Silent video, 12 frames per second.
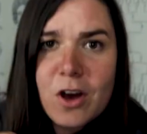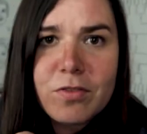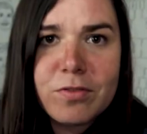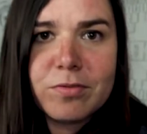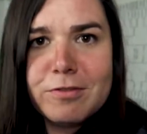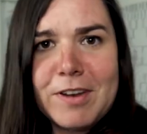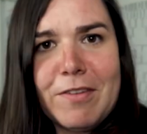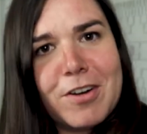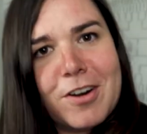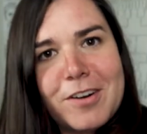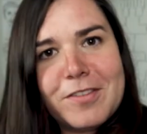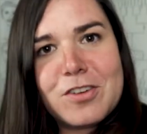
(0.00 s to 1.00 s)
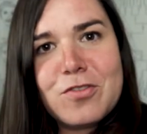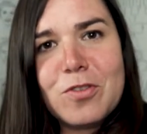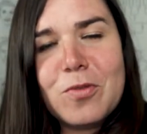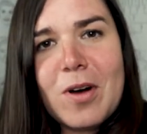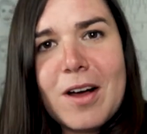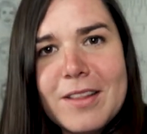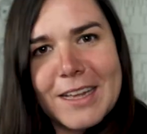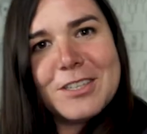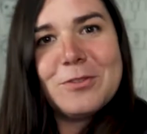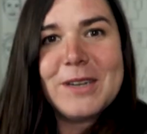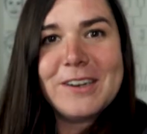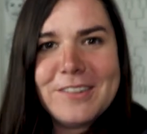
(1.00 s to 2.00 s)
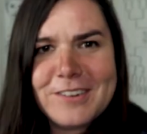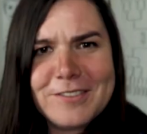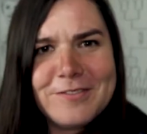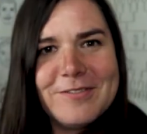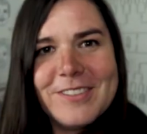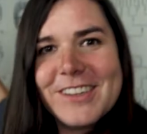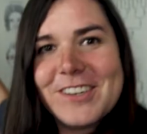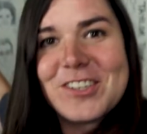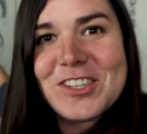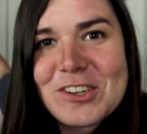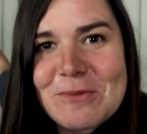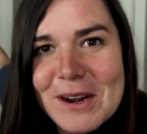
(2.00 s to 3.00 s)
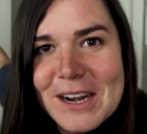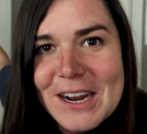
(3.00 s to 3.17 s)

Oh, you've never heard of a cool wall? That's weird, they're super